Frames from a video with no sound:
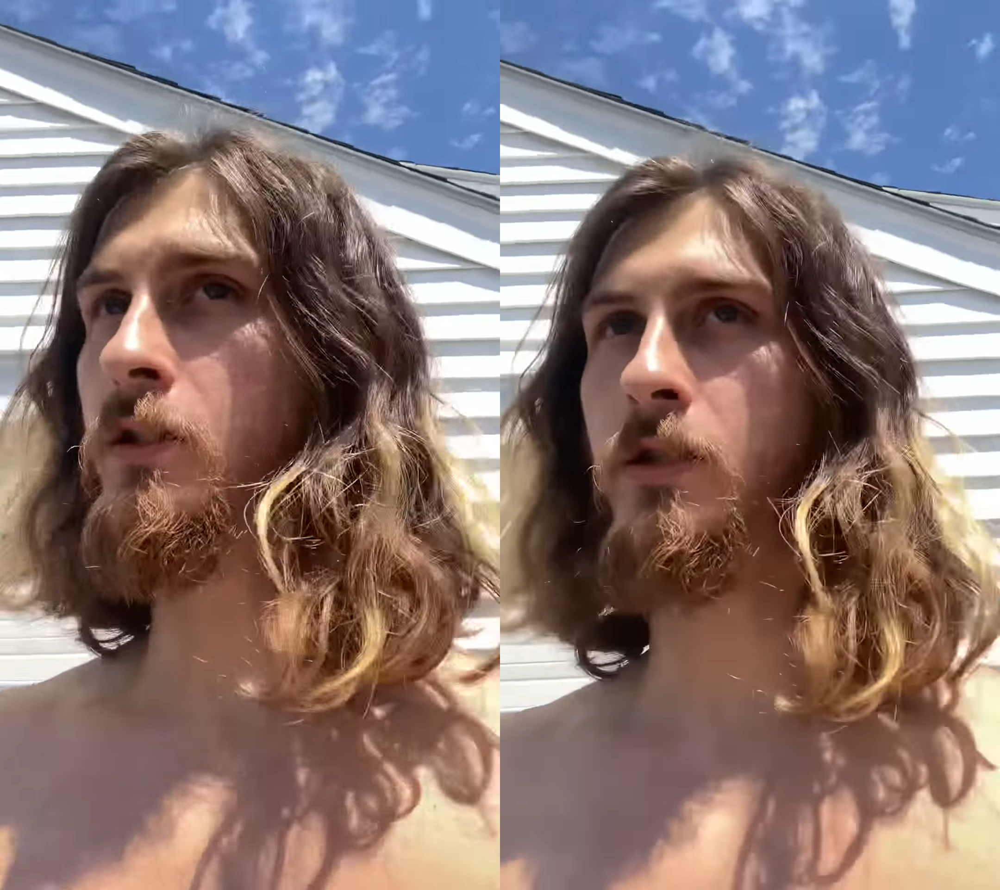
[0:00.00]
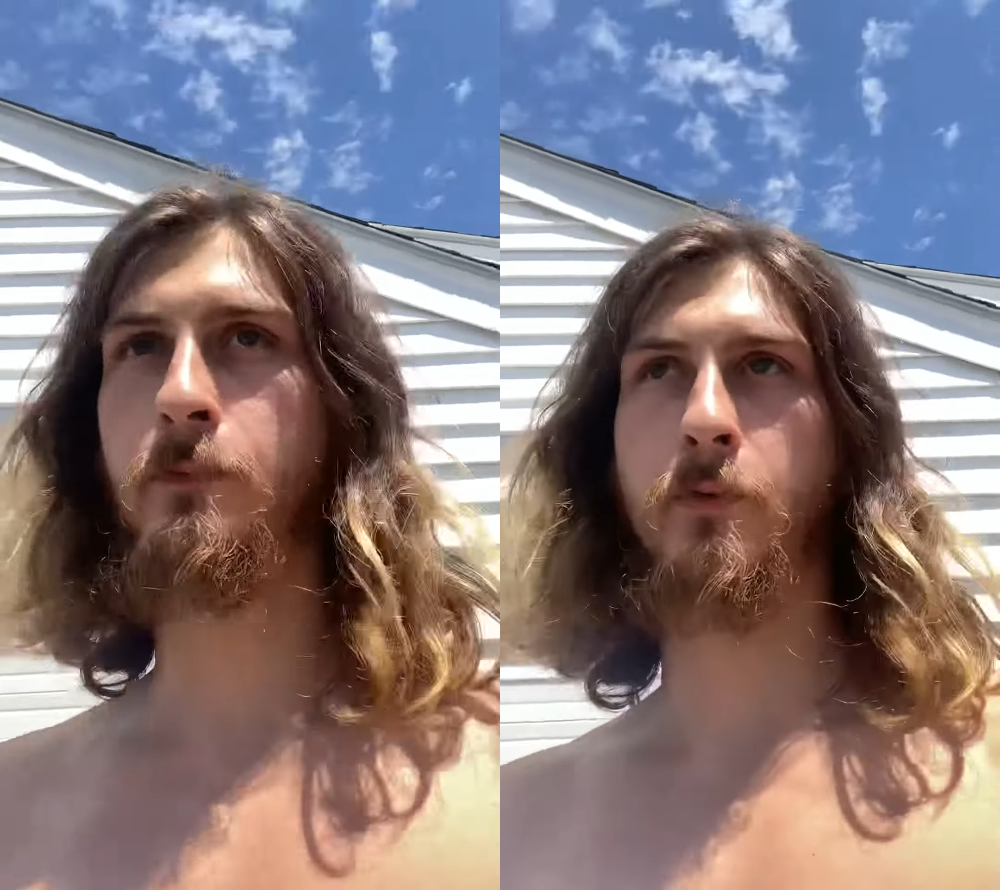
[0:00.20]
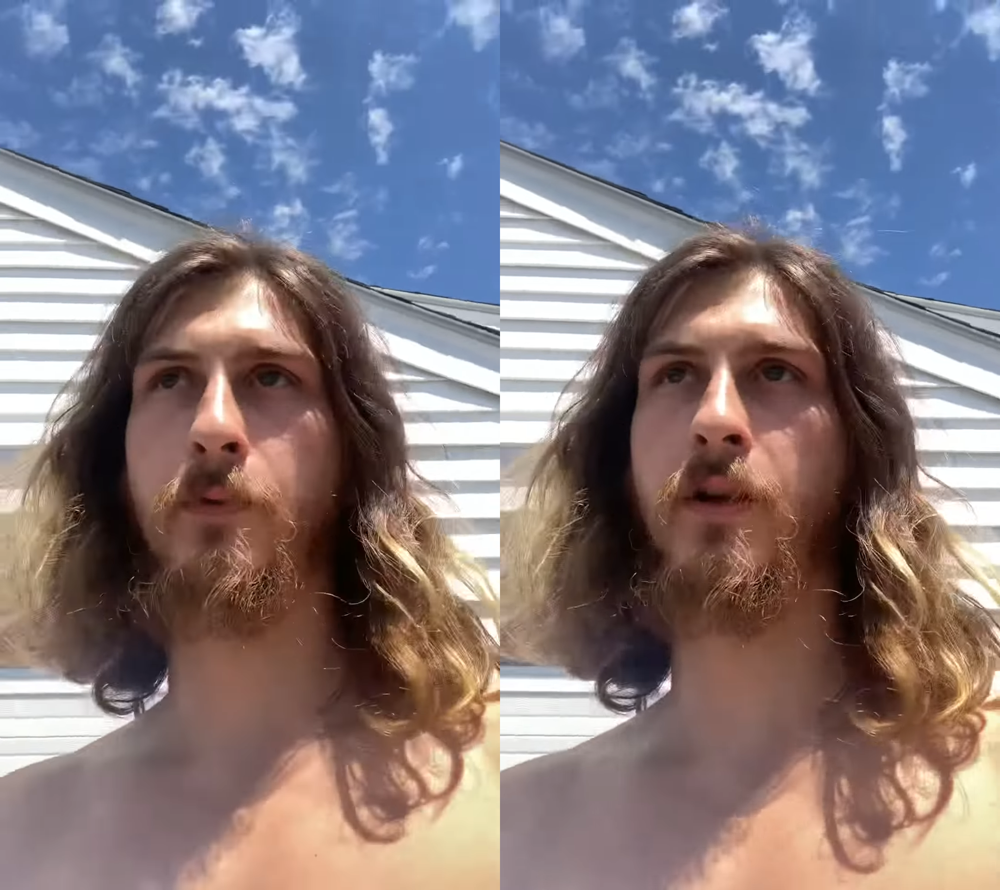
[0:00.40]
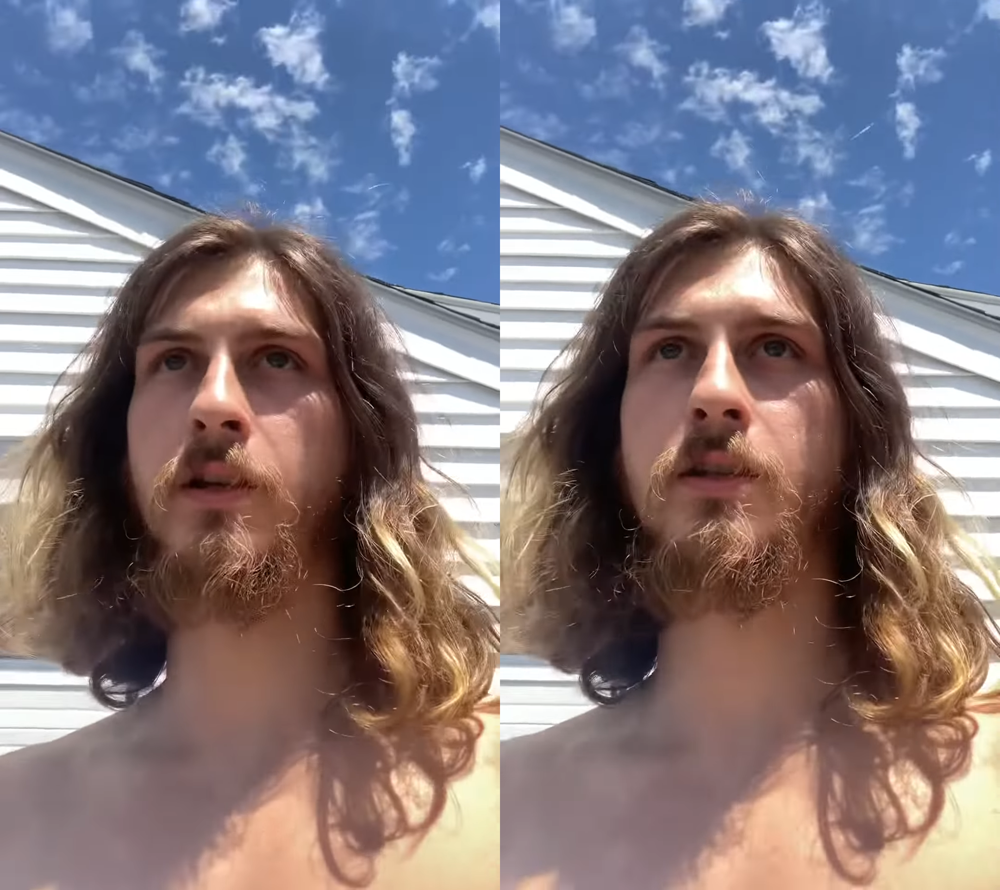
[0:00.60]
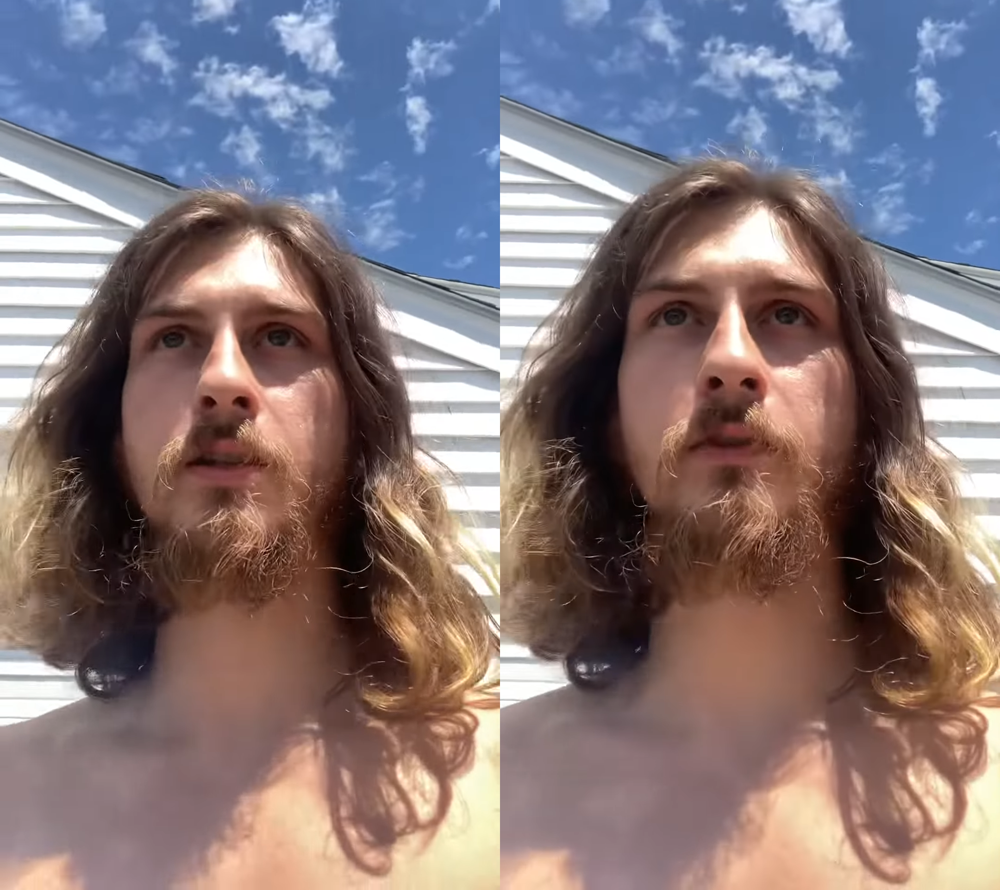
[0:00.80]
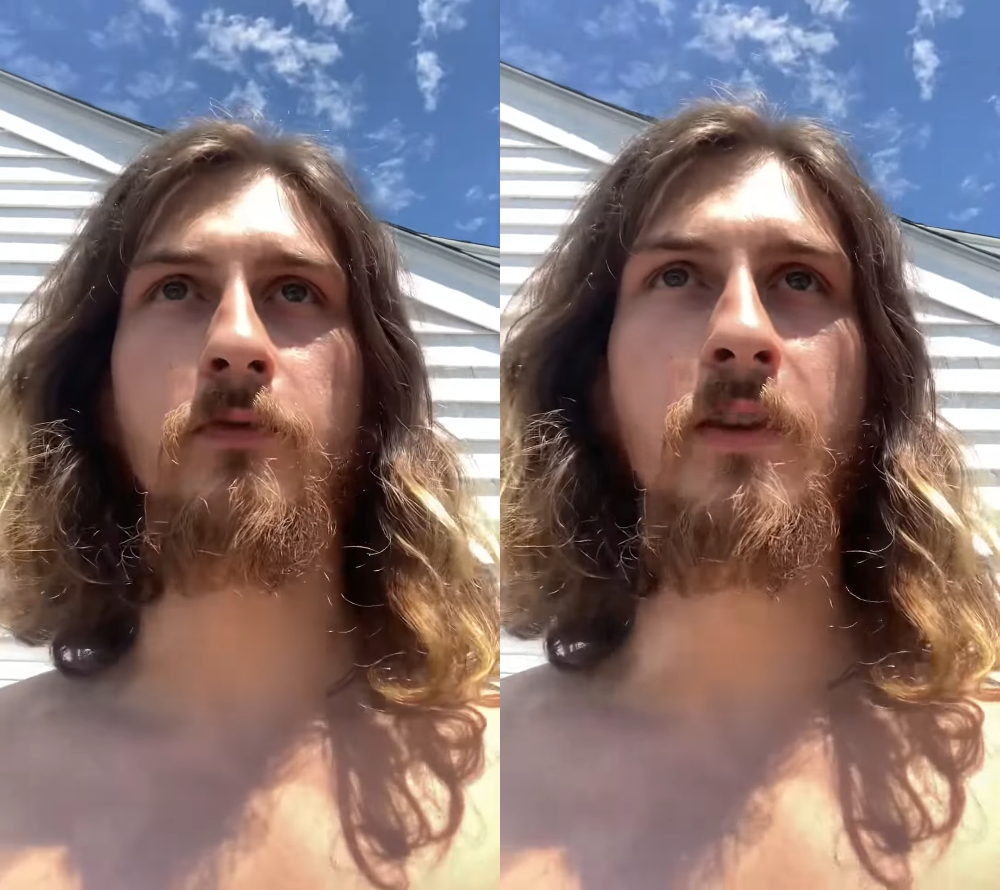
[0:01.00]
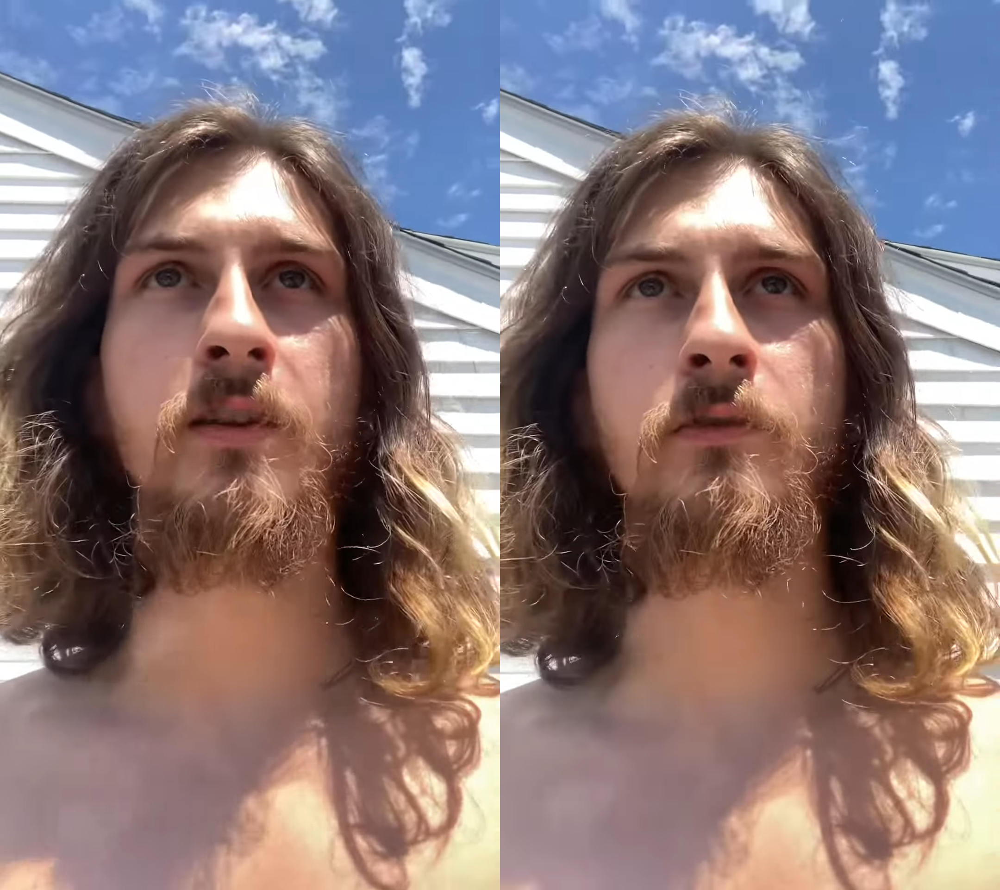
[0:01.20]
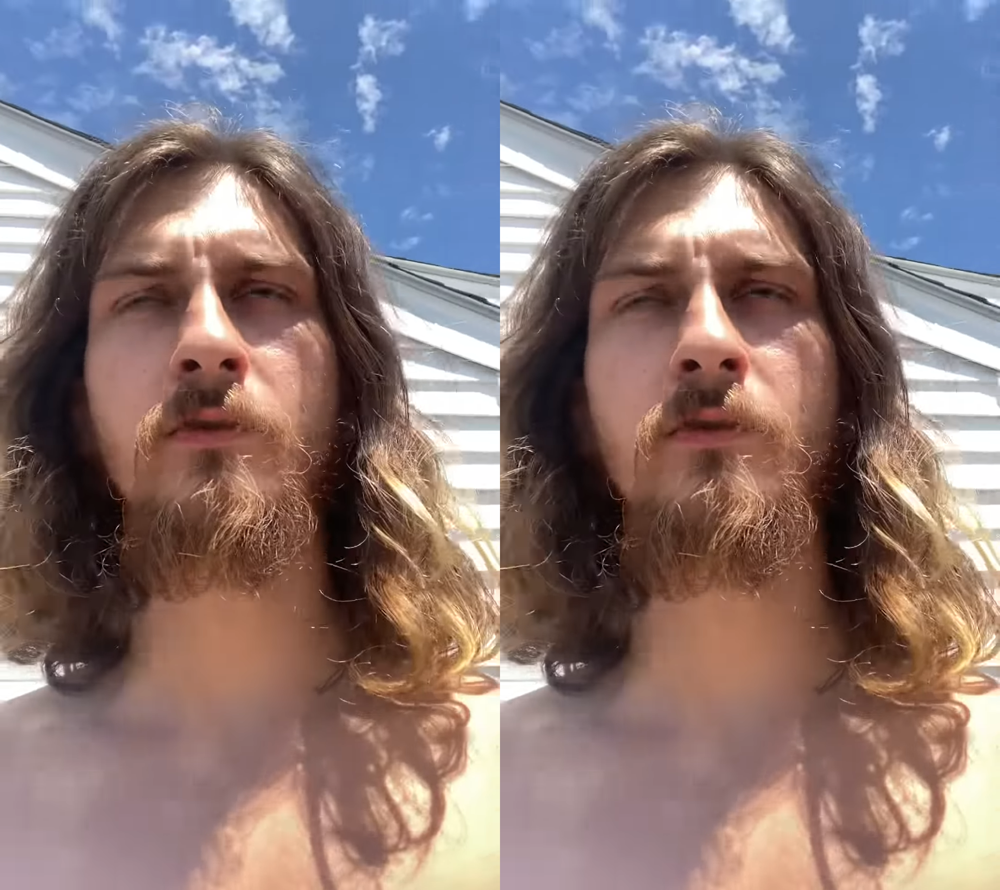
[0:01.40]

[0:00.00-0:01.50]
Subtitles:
to prepare yourself now